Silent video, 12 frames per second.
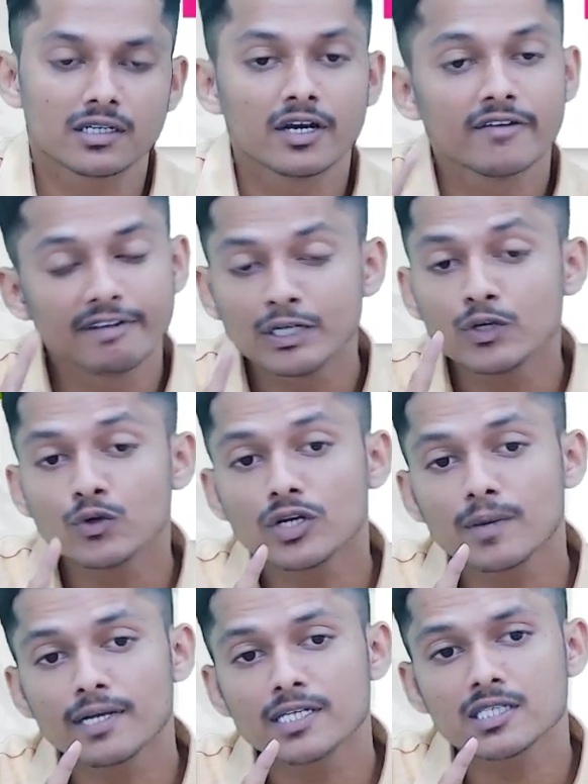When you
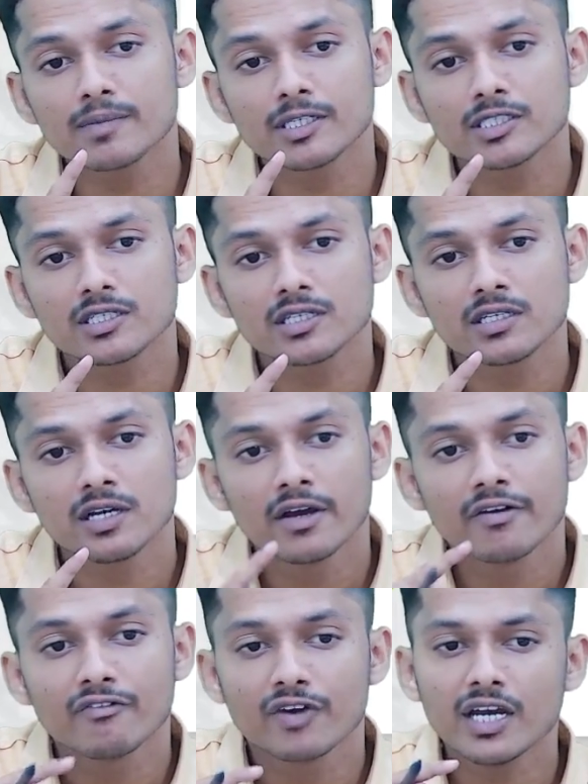replace the machine,
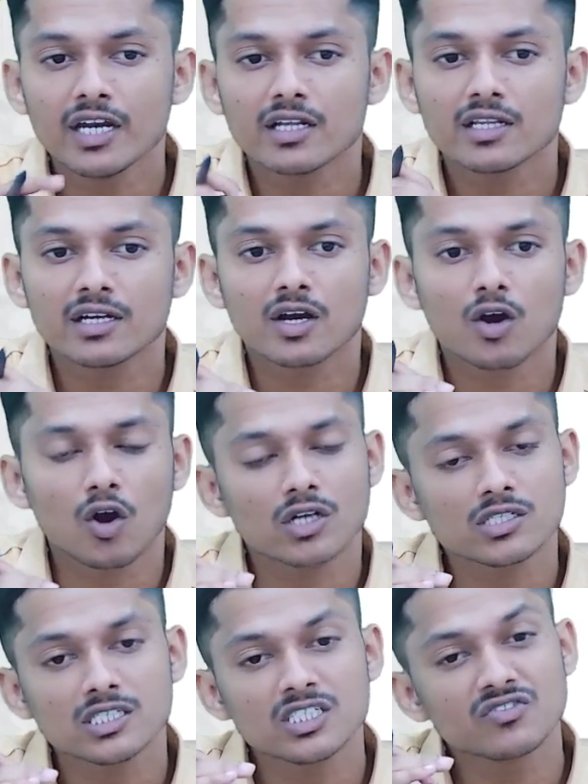where the
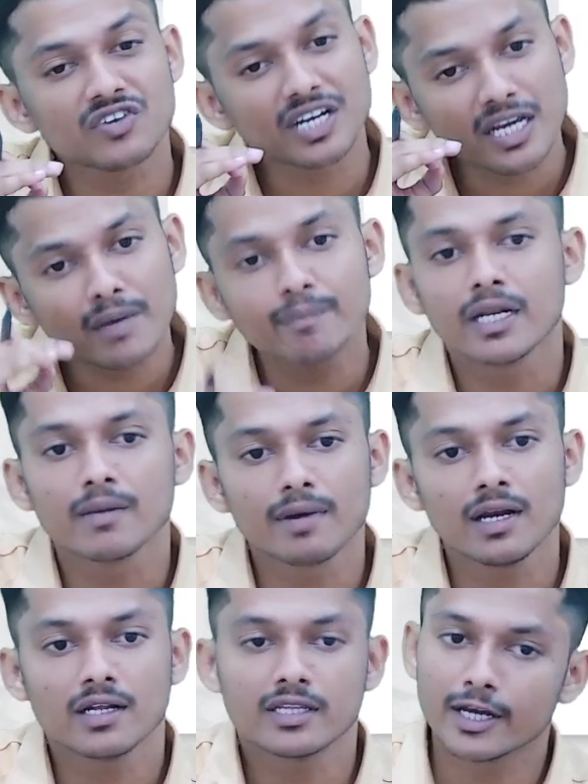cost is very
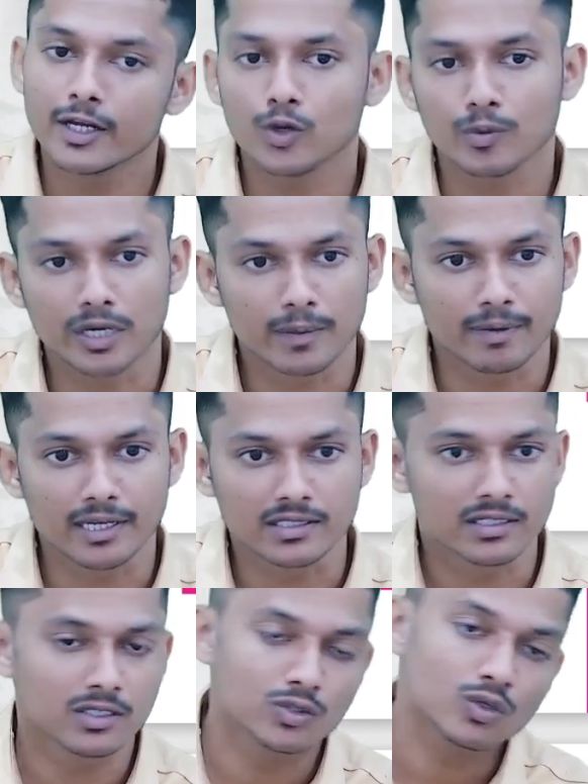minimal, there you replace it.
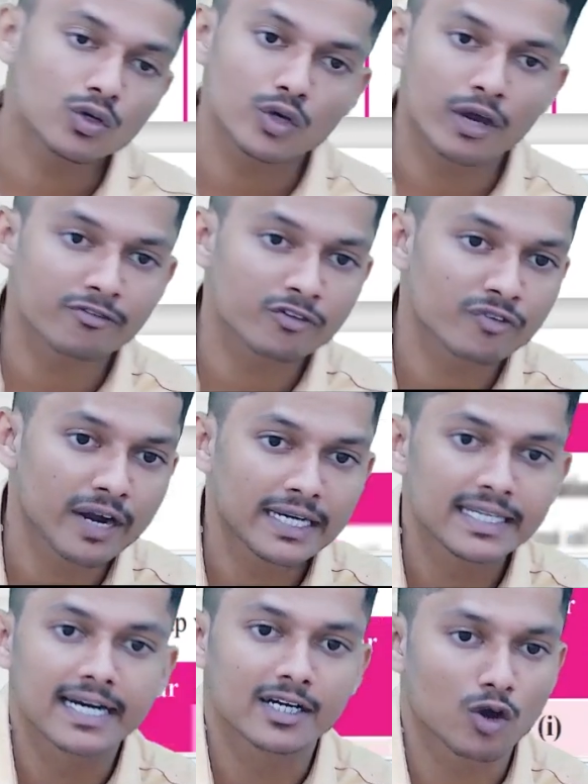So you have to find
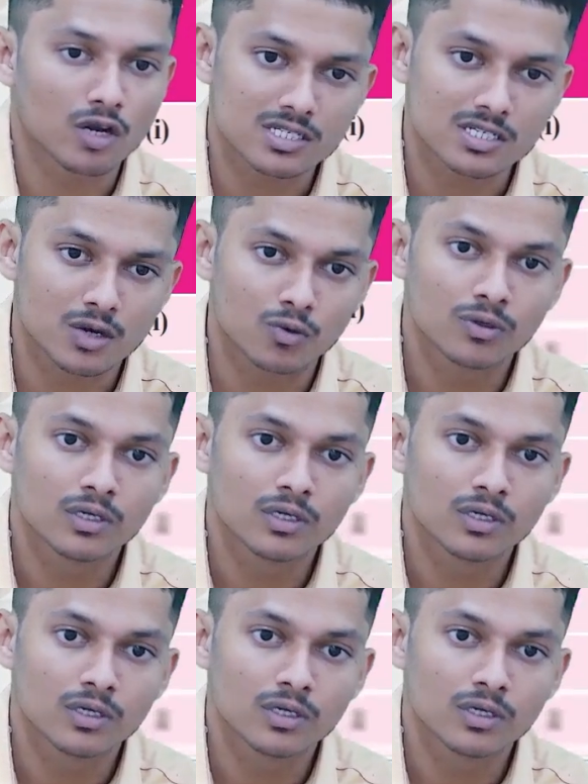that cost now.